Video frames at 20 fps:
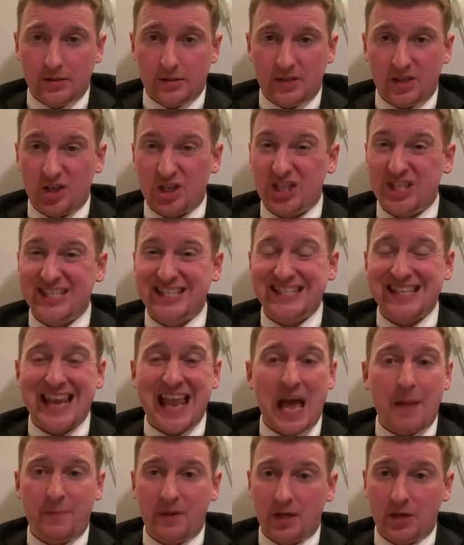They're just
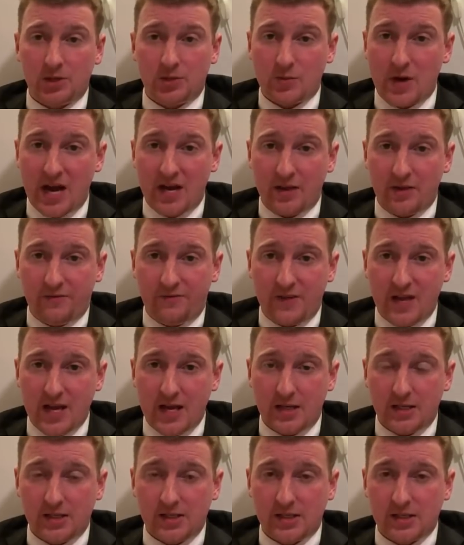slapping us right in the
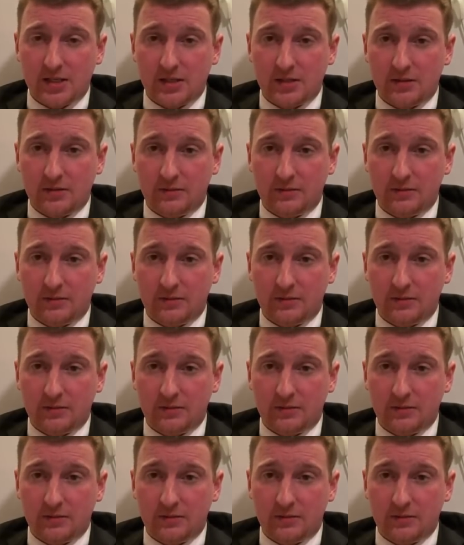face.